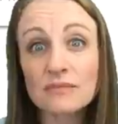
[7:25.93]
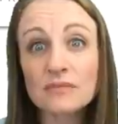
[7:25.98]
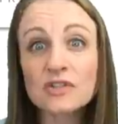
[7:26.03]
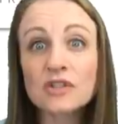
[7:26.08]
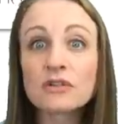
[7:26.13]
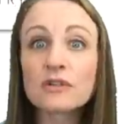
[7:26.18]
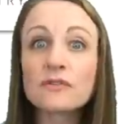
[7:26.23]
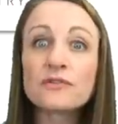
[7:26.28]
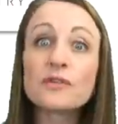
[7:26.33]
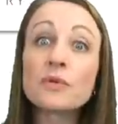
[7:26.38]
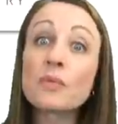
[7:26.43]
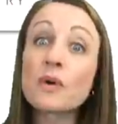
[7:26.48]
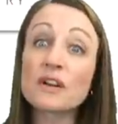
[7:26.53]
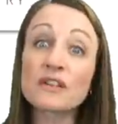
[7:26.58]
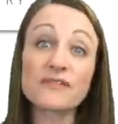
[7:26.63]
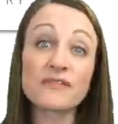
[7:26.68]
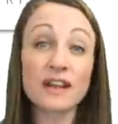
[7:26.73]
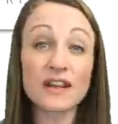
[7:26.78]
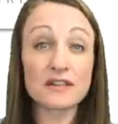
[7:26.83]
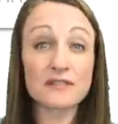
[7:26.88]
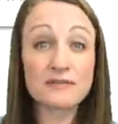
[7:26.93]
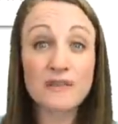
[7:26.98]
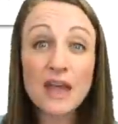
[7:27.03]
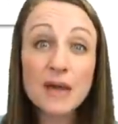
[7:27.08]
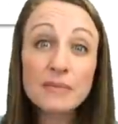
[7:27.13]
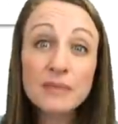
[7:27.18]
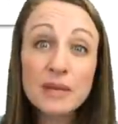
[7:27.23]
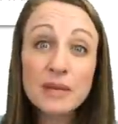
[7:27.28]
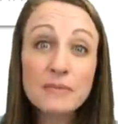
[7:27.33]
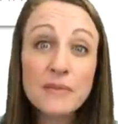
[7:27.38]
So if you want to find a
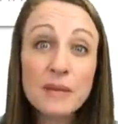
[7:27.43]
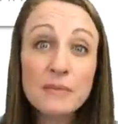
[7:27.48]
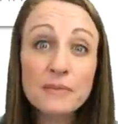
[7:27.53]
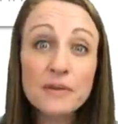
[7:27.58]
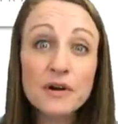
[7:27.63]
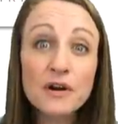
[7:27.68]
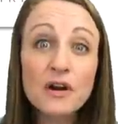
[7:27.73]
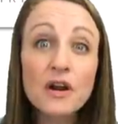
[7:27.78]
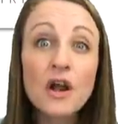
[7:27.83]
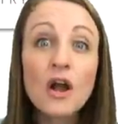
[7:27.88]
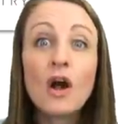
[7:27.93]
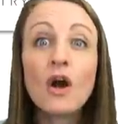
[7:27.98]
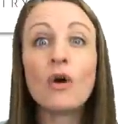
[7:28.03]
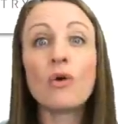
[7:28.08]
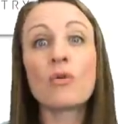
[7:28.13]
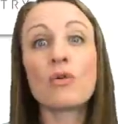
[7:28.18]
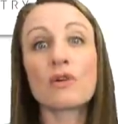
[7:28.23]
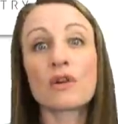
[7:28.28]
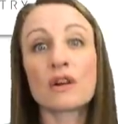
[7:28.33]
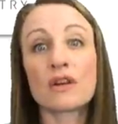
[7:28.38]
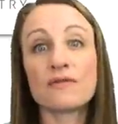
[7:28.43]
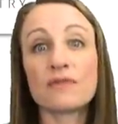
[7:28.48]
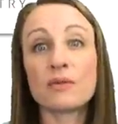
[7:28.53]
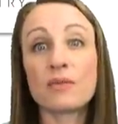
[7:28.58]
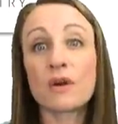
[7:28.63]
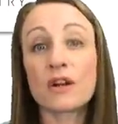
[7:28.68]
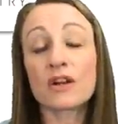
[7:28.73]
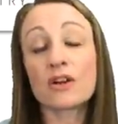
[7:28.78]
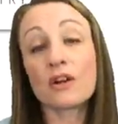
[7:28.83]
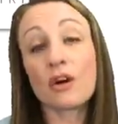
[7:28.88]
family member, or if you
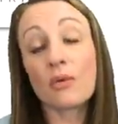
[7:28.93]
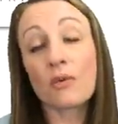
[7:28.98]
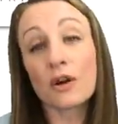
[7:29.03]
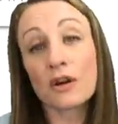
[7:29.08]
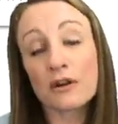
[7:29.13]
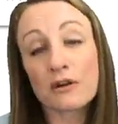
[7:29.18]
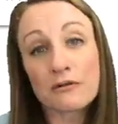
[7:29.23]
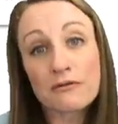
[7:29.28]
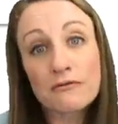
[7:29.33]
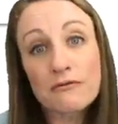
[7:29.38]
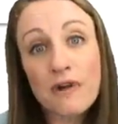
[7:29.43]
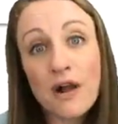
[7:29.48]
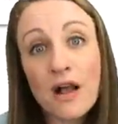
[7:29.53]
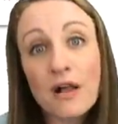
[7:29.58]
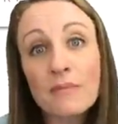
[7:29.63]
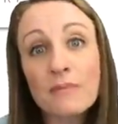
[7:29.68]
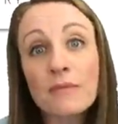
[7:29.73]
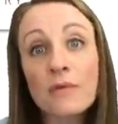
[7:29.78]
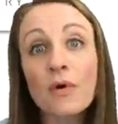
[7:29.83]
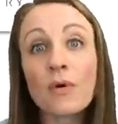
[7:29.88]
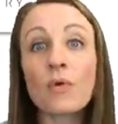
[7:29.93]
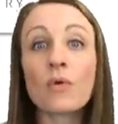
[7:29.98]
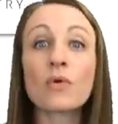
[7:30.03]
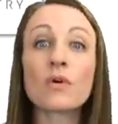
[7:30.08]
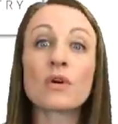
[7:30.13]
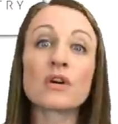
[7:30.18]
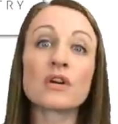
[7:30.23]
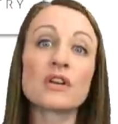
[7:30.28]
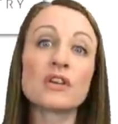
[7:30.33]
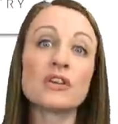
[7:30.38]
want to know where you're from,
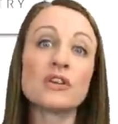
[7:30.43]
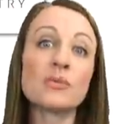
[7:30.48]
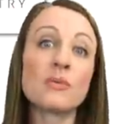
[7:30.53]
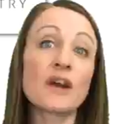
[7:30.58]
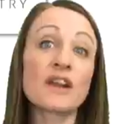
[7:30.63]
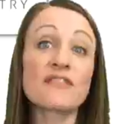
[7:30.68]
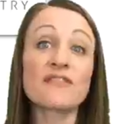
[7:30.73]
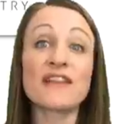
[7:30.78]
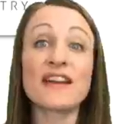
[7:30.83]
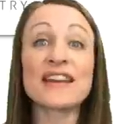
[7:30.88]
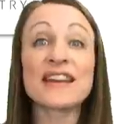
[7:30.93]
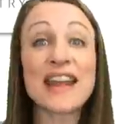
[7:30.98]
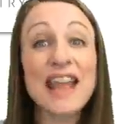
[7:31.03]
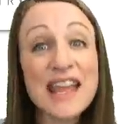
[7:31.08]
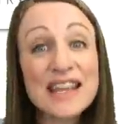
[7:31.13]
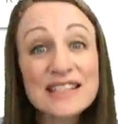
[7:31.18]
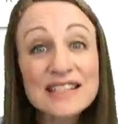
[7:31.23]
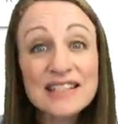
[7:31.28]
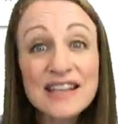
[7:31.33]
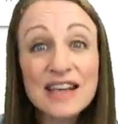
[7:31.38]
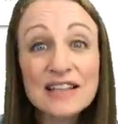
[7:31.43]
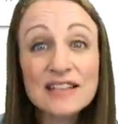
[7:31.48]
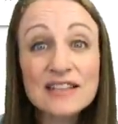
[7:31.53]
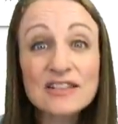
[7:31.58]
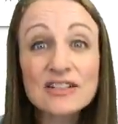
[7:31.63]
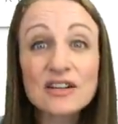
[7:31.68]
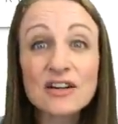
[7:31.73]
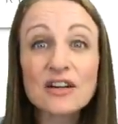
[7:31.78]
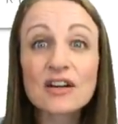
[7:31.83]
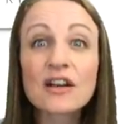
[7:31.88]
or you want to find an
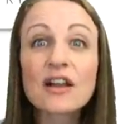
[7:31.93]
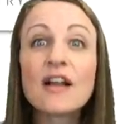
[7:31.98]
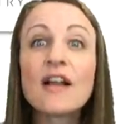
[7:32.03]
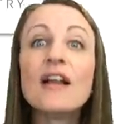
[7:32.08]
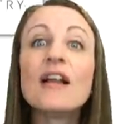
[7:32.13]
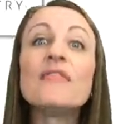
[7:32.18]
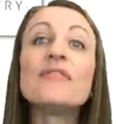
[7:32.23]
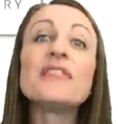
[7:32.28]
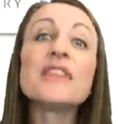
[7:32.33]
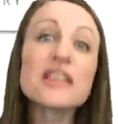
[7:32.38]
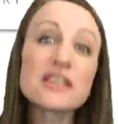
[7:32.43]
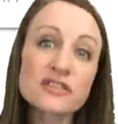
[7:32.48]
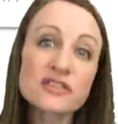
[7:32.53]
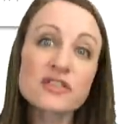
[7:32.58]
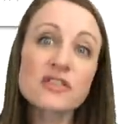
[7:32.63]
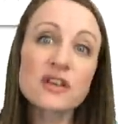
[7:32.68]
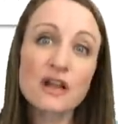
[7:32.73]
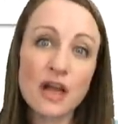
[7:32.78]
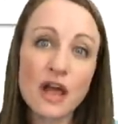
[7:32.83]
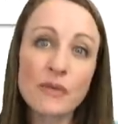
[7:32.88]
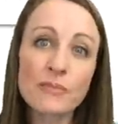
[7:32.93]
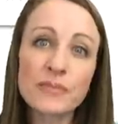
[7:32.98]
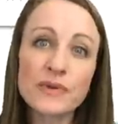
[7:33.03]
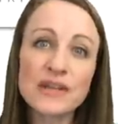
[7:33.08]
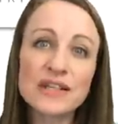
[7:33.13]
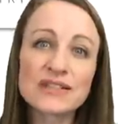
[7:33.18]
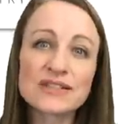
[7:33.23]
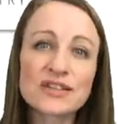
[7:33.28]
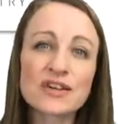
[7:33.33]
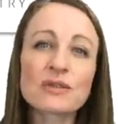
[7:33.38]
ancestor, these are the
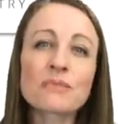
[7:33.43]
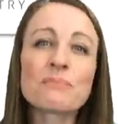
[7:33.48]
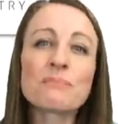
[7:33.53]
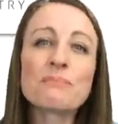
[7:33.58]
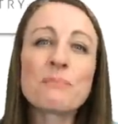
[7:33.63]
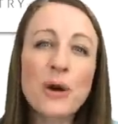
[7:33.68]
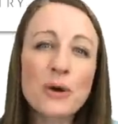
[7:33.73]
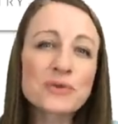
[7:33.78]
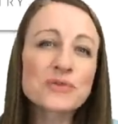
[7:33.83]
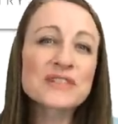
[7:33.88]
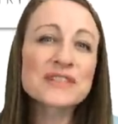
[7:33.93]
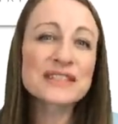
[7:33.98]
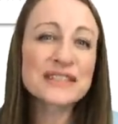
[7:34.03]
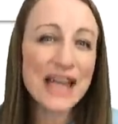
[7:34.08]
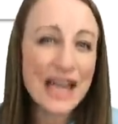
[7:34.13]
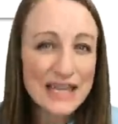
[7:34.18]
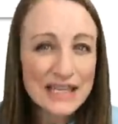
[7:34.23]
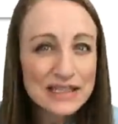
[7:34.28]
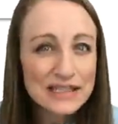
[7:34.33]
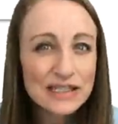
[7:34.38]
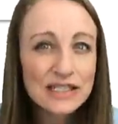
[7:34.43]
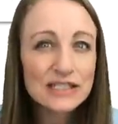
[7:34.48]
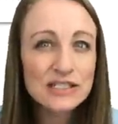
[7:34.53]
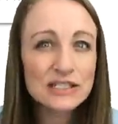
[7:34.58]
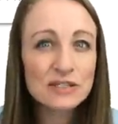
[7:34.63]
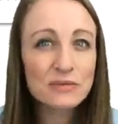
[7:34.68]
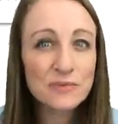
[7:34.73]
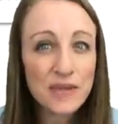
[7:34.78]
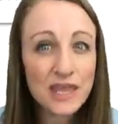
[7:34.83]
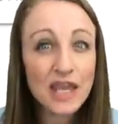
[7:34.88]
companies that are most likely
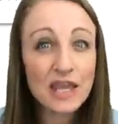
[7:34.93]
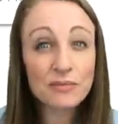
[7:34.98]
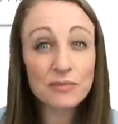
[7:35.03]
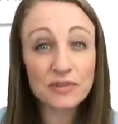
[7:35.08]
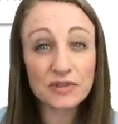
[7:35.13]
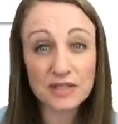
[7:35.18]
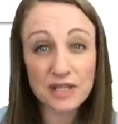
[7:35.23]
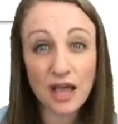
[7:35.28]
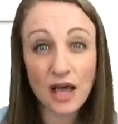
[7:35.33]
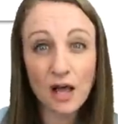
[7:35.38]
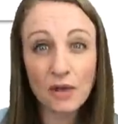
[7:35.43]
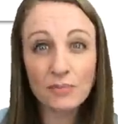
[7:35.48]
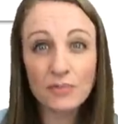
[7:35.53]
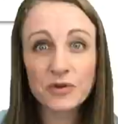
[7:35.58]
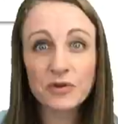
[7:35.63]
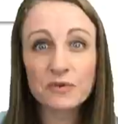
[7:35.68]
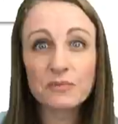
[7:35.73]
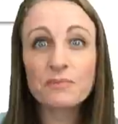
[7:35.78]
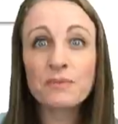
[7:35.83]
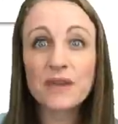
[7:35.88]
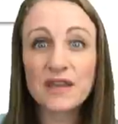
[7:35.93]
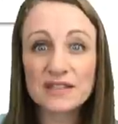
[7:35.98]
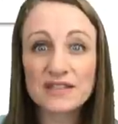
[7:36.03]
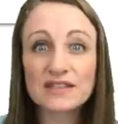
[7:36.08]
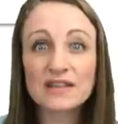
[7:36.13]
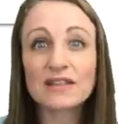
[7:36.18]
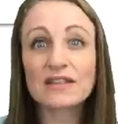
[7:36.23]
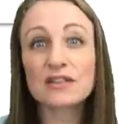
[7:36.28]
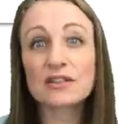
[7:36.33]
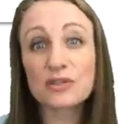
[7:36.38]
to be able to help you based
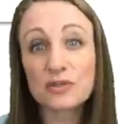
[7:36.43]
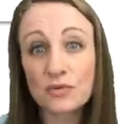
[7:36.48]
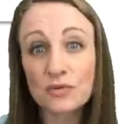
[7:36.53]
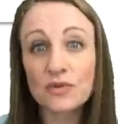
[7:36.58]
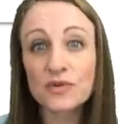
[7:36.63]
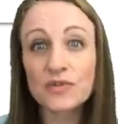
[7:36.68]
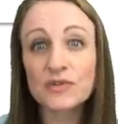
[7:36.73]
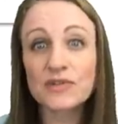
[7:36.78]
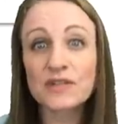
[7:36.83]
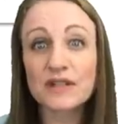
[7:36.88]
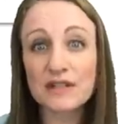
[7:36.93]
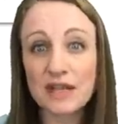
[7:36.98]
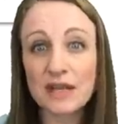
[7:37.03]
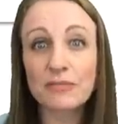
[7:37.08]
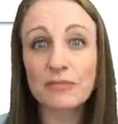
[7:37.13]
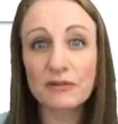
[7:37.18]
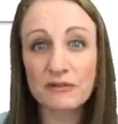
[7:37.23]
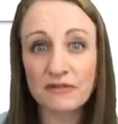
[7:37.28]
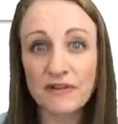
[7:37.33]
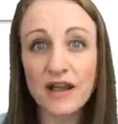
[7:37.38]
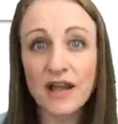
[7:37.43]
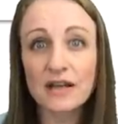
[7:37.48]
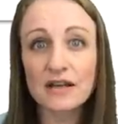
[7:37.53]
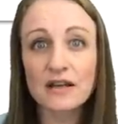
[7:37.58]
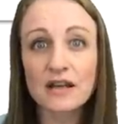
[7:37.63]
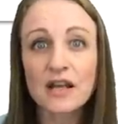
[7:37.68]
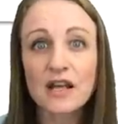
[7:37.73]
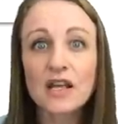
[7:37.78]
on the tools that they provide.